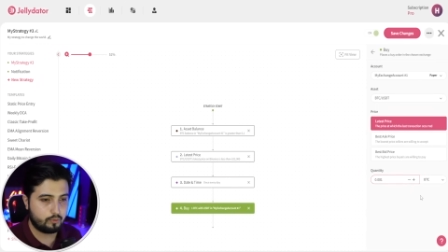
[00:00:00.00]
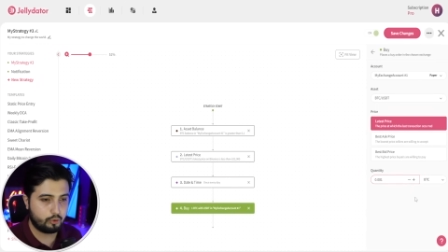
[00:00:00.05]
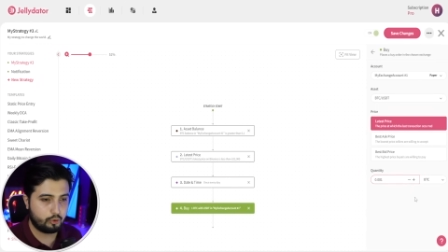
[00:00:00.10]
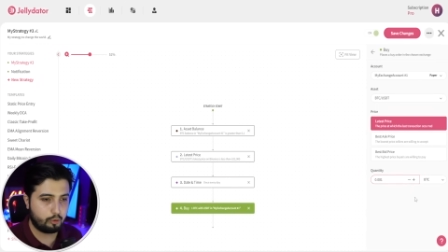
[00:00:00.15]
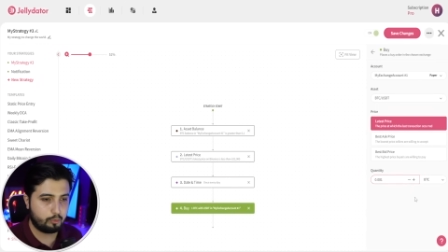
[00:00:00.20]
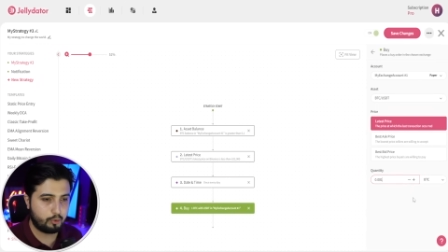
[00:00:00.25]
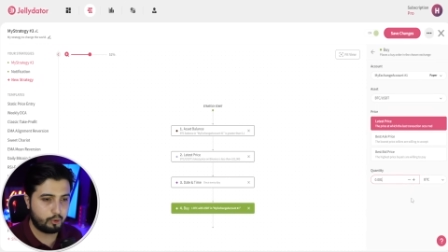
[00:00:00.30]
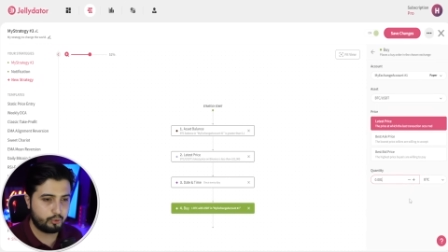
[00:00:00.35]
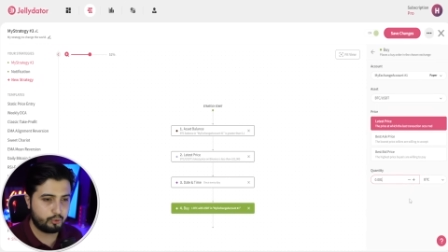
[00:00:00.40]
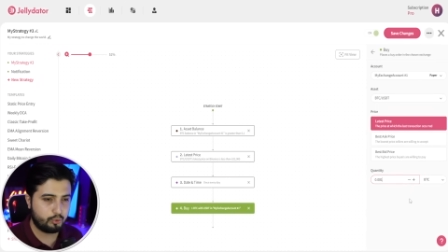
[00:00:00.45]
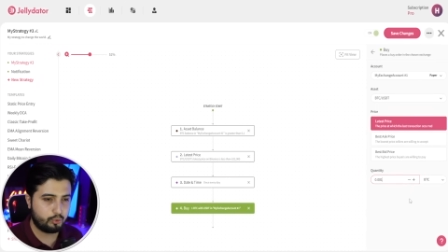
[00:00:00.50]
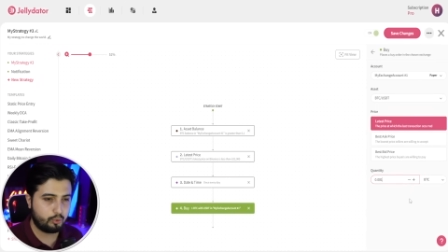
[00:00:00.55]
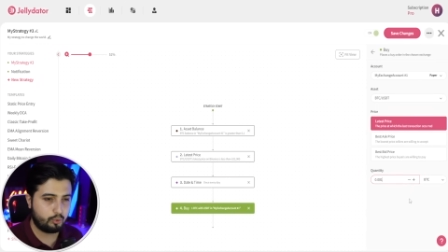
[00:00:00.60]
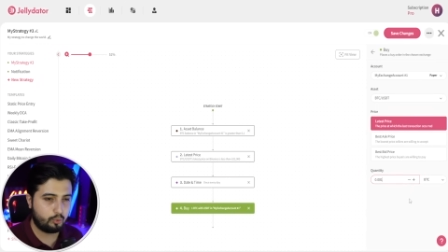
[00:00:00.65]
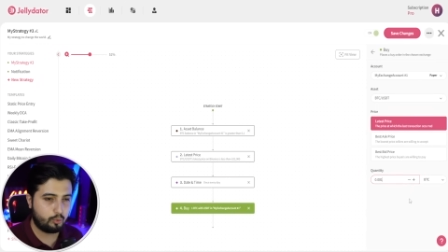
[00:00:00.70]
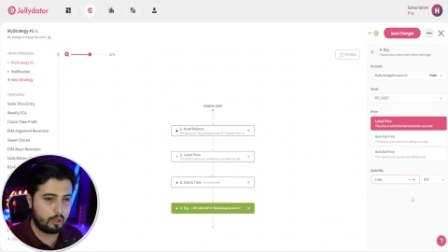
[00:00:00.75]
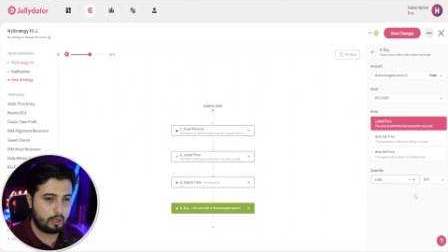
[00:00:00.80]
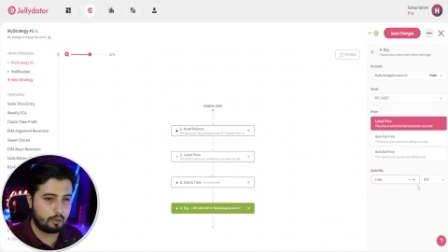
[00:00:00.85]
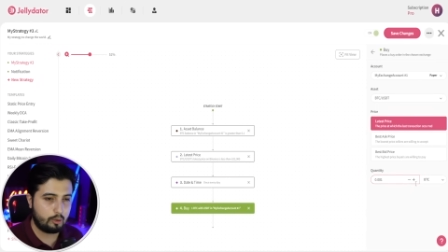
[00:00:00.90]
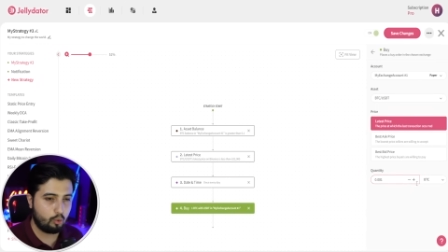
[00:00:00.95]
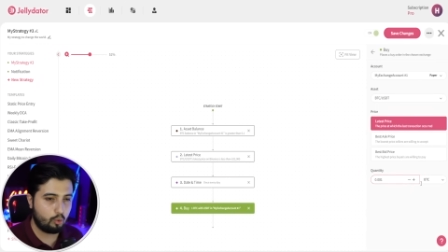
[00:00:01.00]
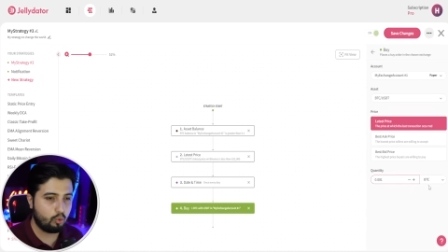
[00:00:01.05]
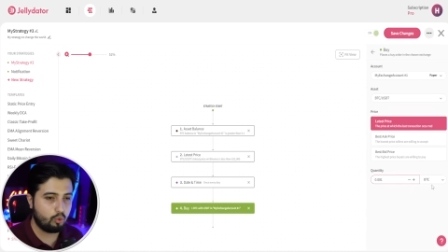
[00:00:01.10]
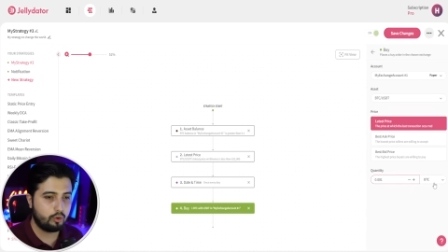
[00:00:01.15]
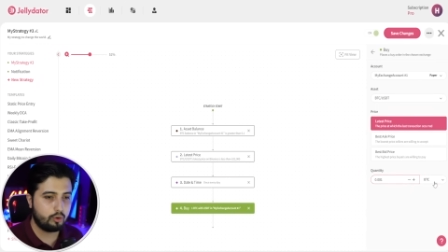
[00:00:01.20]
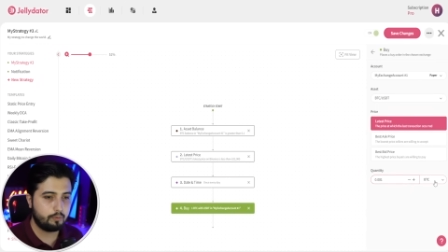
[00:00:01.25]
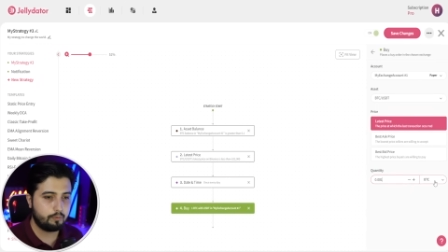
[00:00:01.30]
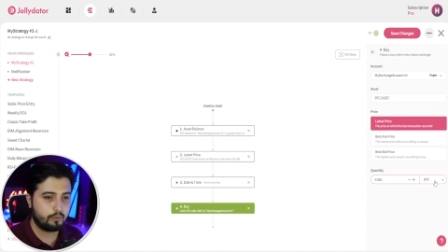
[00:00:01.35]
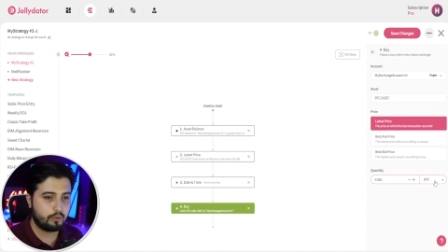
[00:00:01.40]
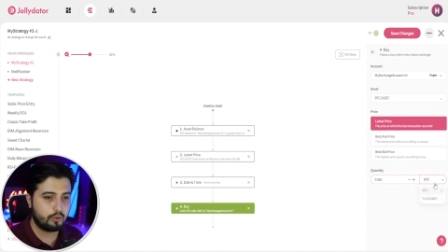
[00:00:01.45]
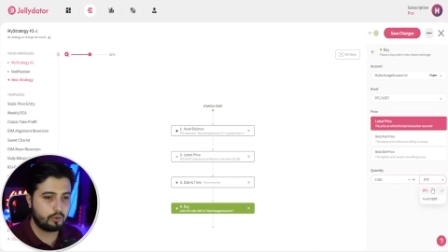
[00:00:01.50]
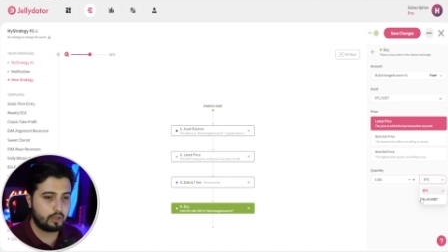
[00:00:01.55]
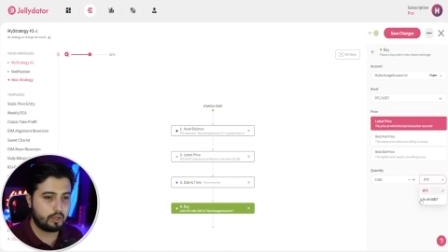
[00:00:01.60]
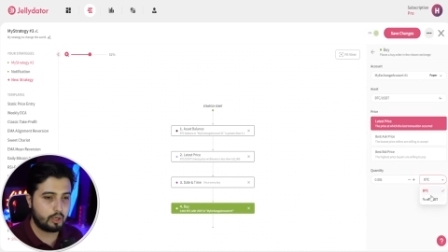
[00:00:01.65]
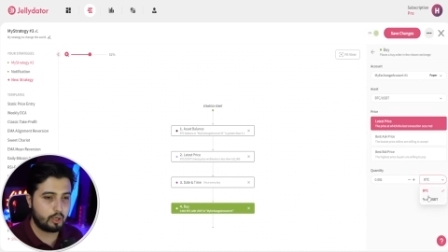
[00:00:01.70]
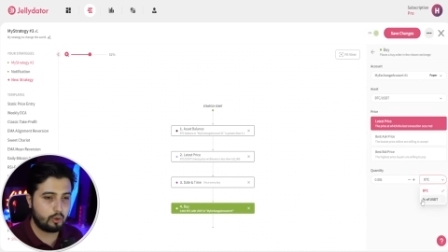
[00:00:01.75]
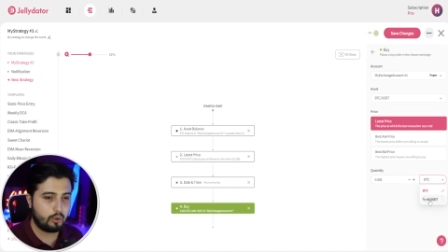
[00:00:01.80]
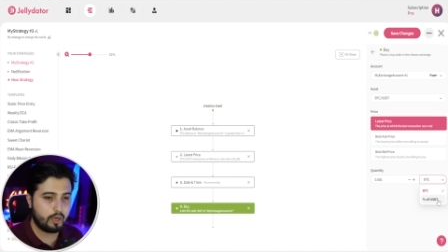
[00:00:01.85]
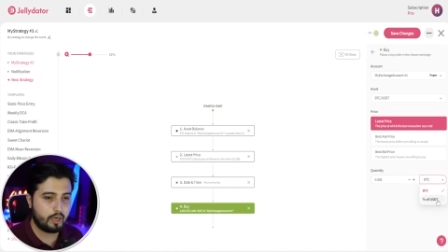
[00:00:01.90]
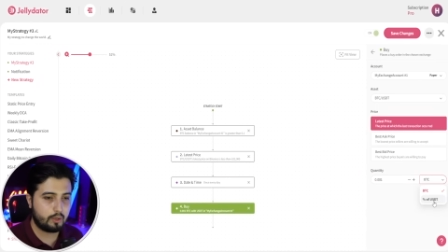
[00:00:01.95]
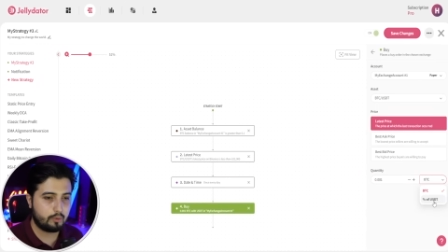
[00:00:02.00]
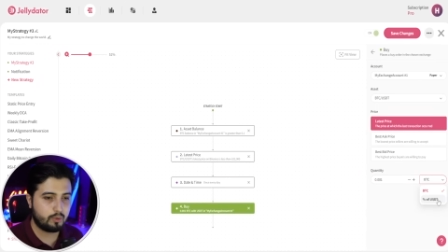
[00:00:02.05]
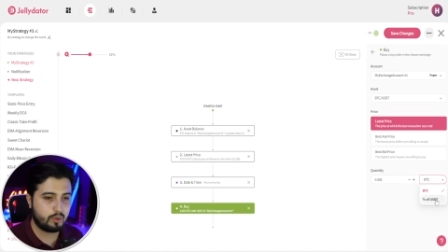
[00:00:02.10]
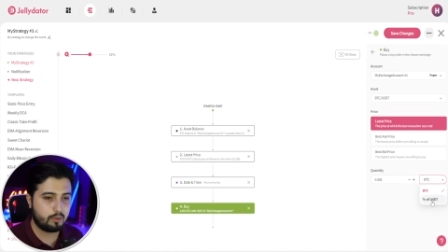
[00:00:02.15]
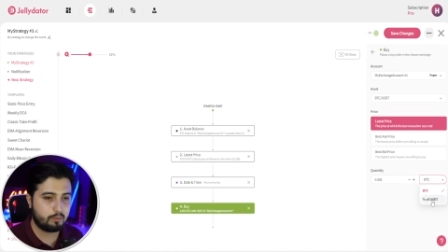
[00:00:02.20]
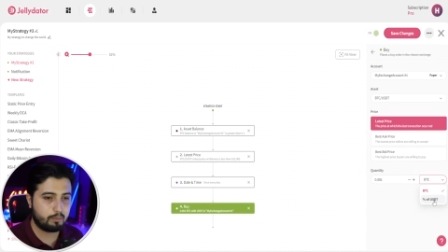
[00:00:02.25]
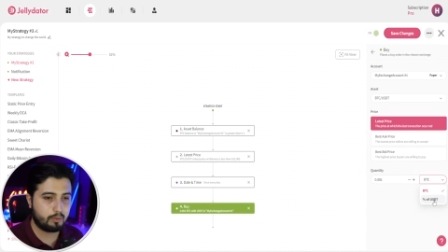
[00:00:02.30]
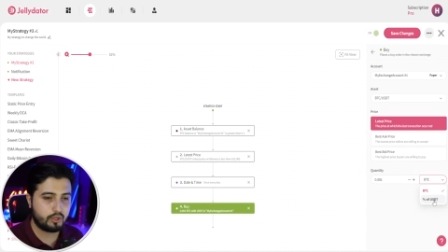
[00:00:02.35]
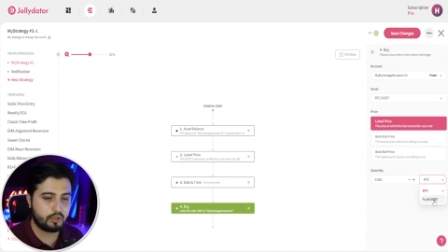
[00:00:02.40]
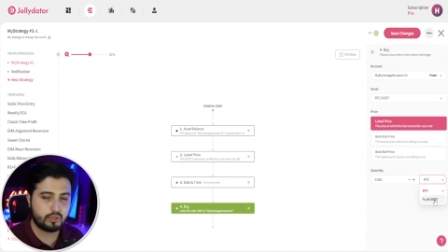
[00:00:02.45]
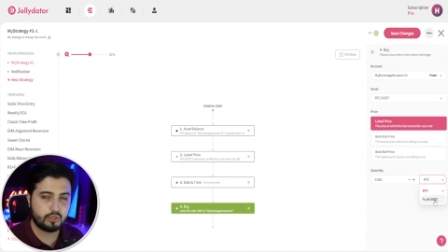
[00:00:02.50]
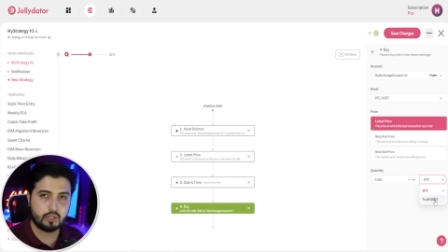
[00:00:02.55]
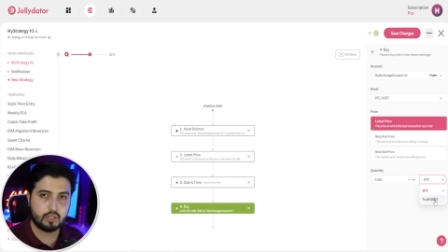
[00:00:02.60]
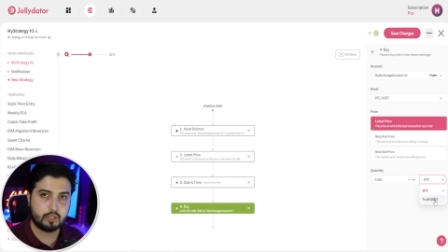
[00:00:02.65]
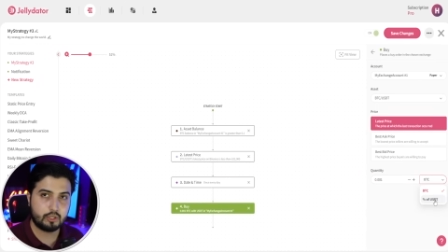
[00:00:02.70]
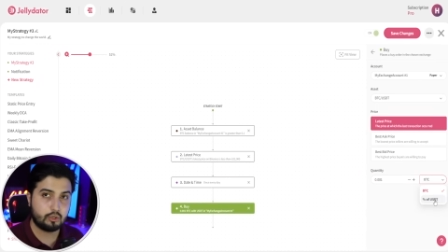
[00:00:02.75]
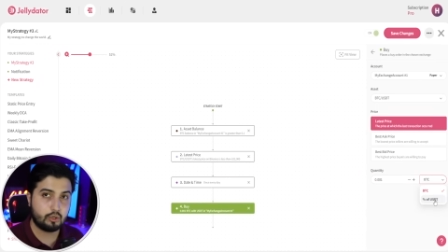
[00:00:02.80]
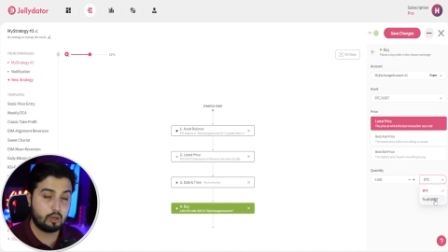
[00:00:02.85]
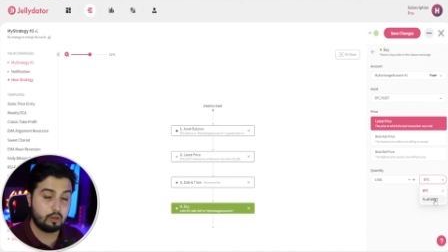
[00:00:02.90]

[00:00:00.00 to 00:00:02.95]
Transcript: zero point zero one, or you can go ahead with percentage